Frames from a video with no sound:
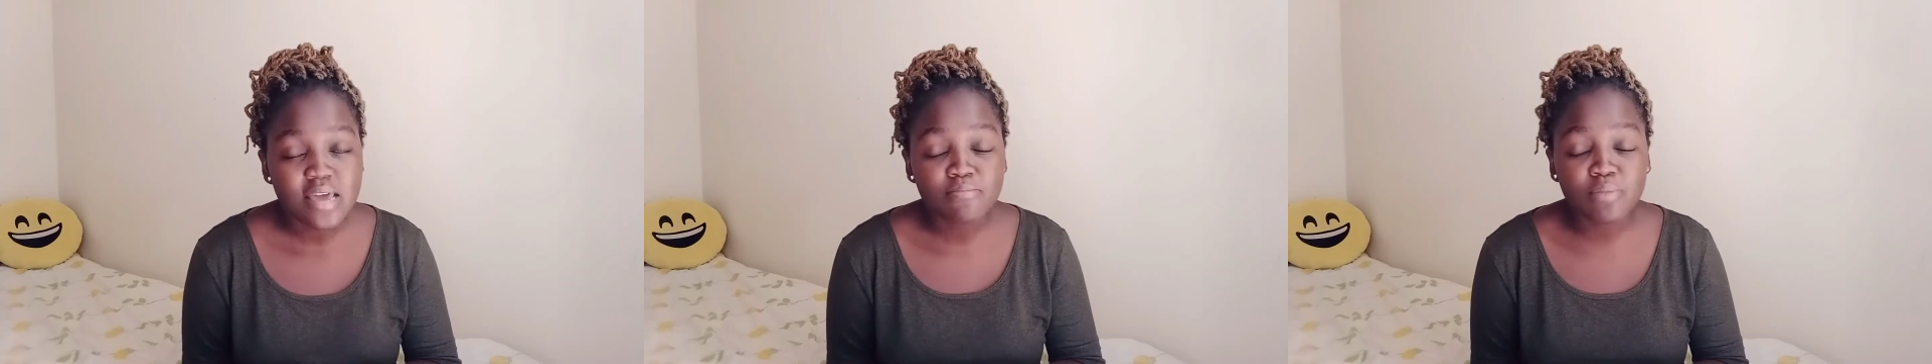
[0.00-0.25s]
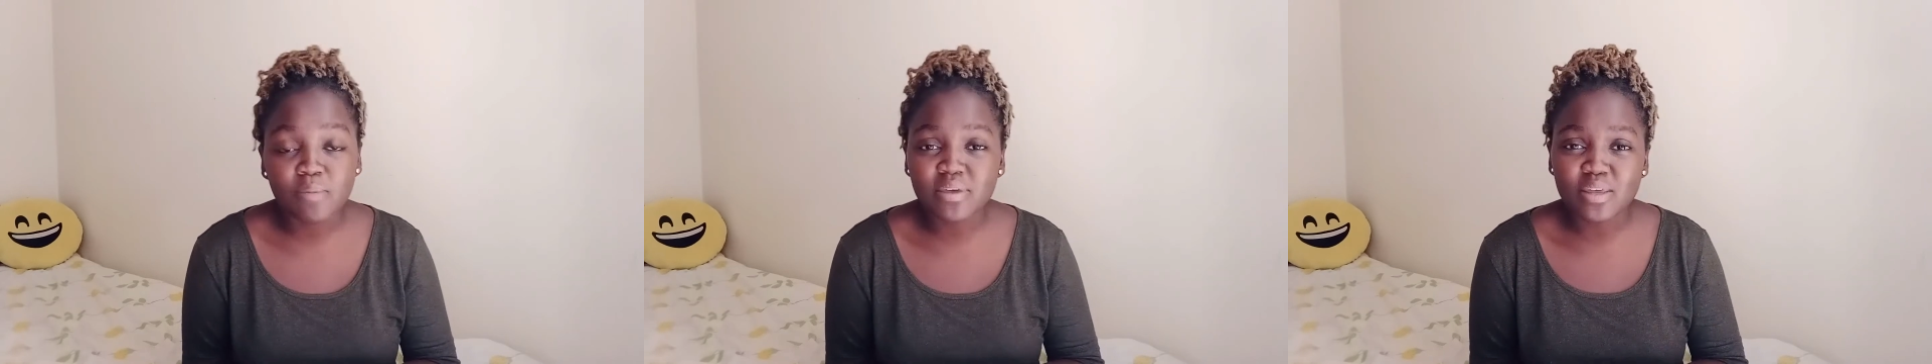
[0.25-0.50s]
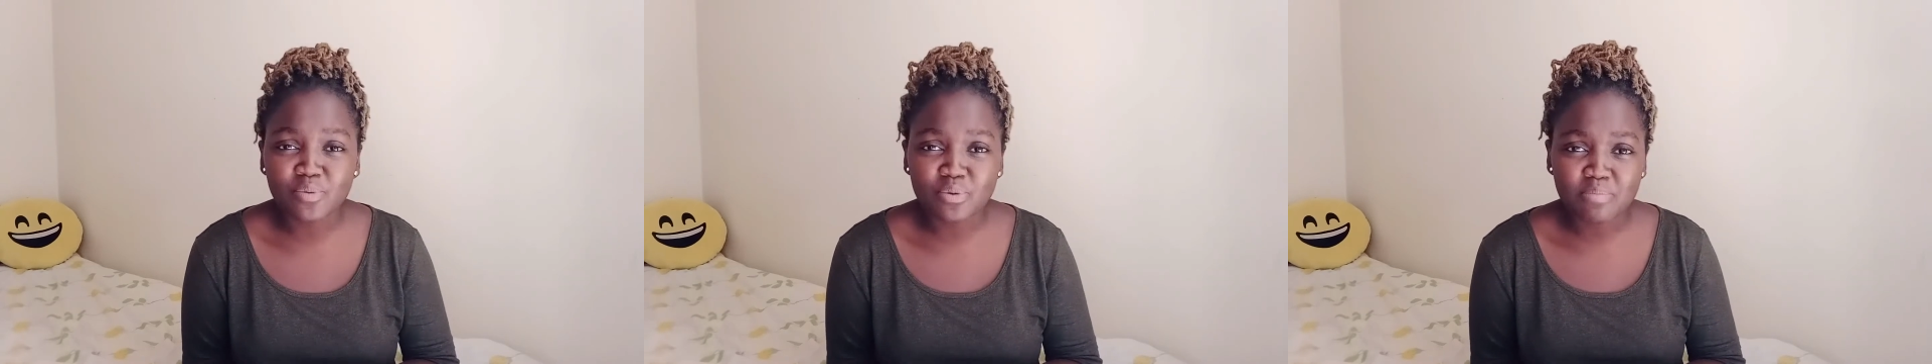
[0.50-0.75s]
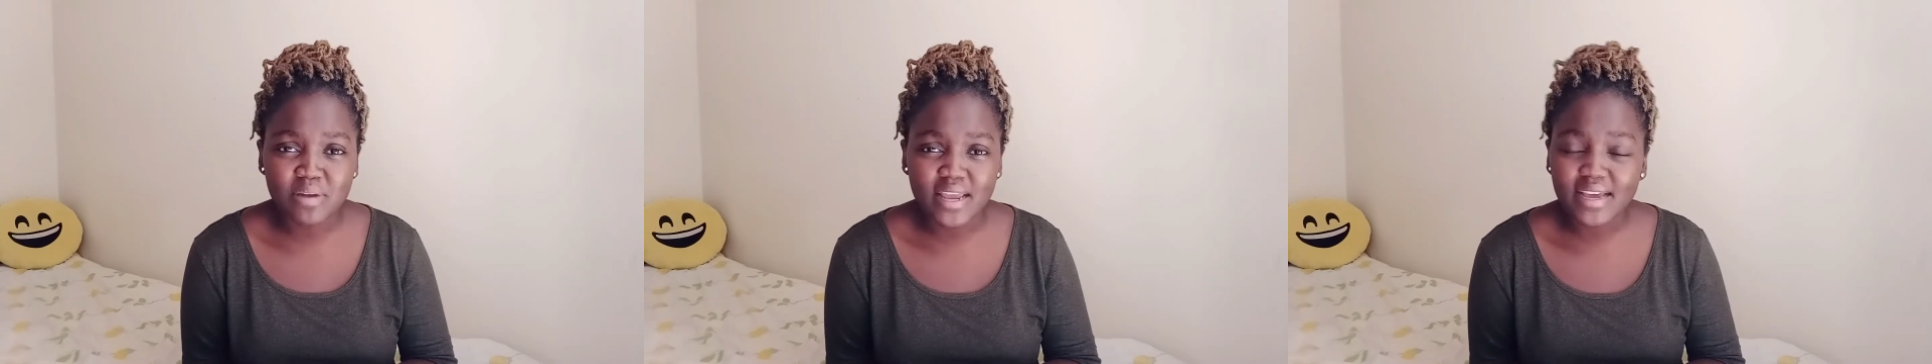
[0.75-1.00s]
maybe they
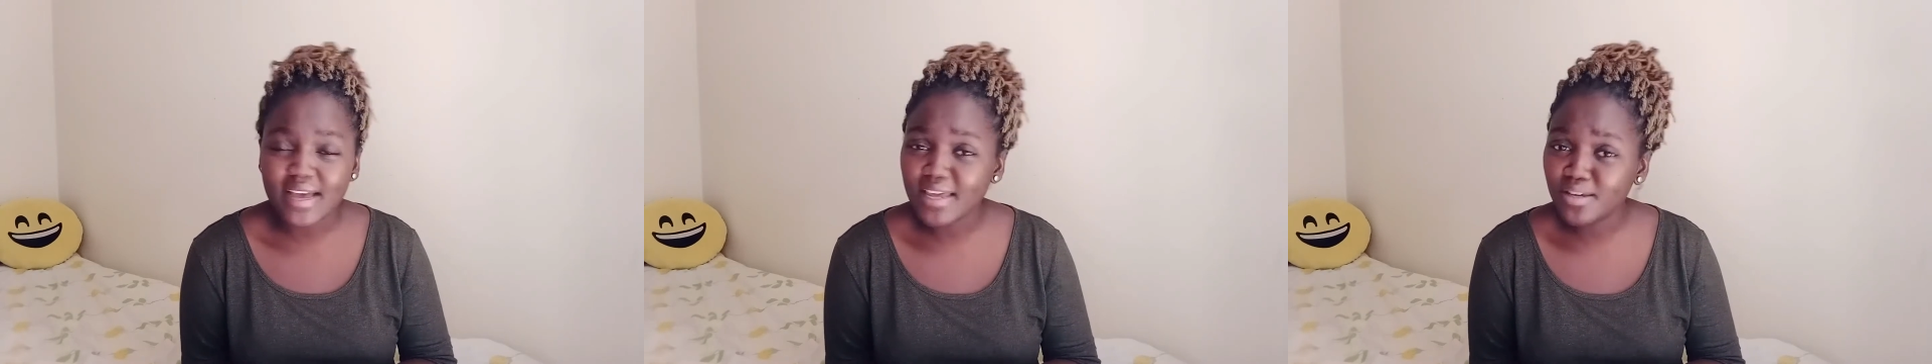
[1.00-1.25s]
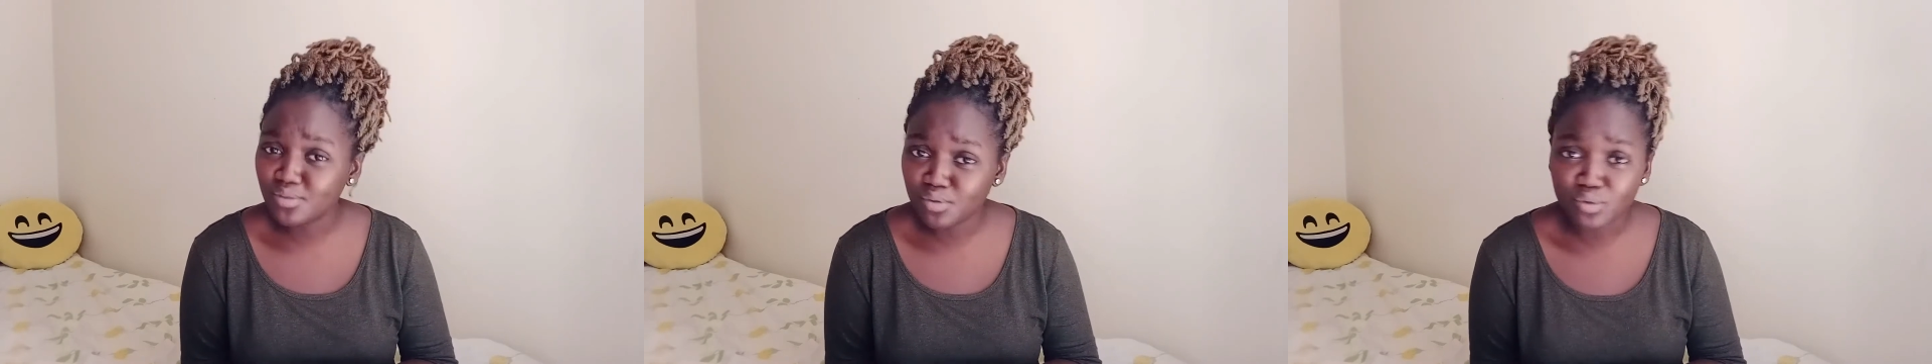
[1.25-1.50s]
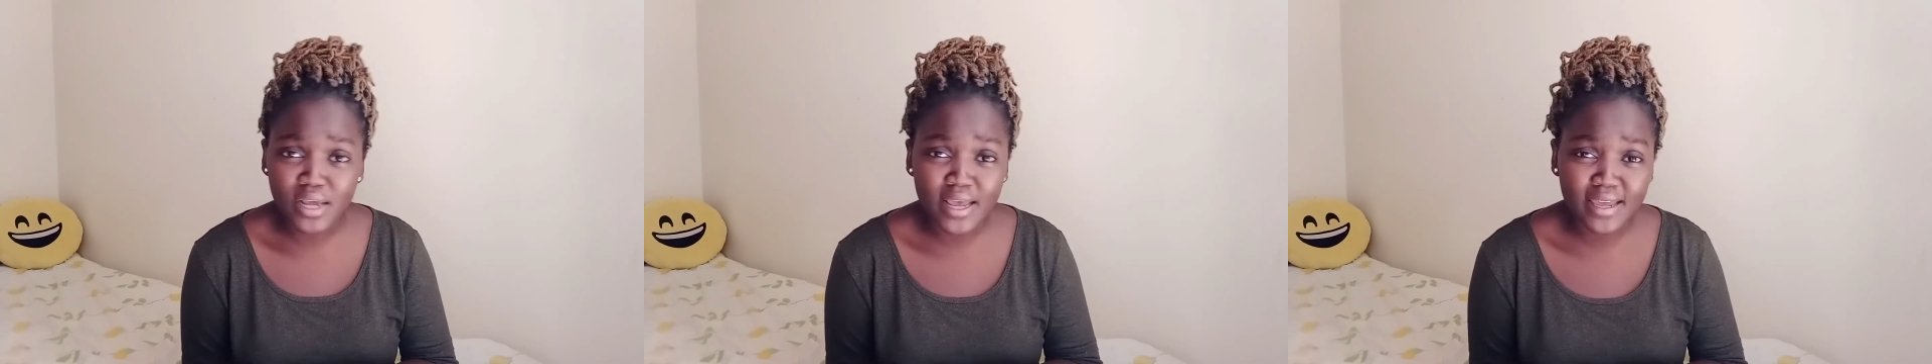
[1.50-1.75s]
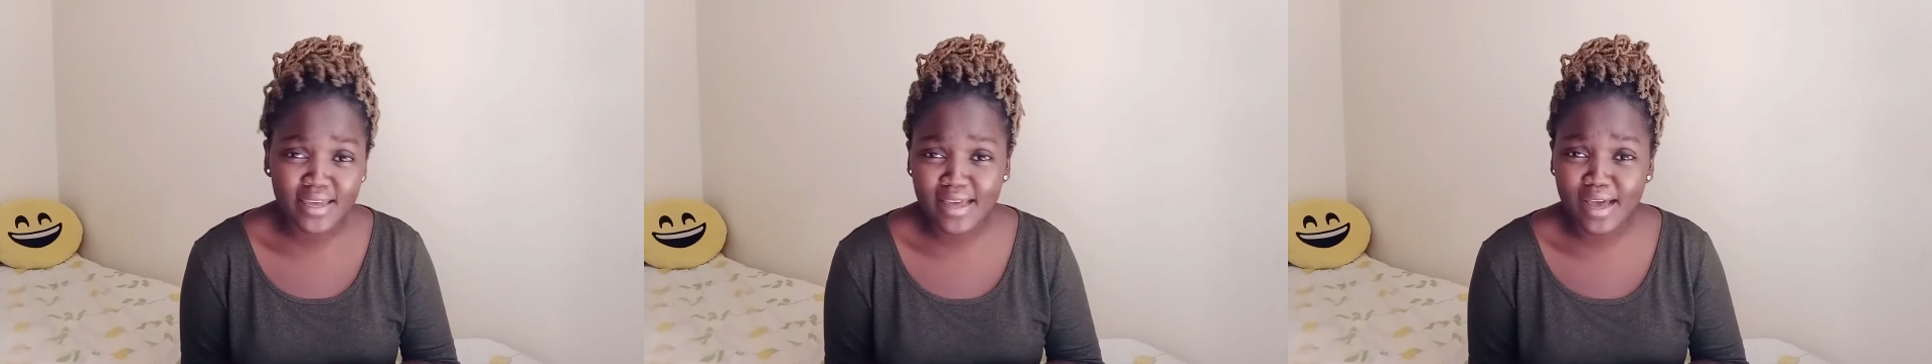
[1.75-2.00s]
would be like, ay, uyu nae,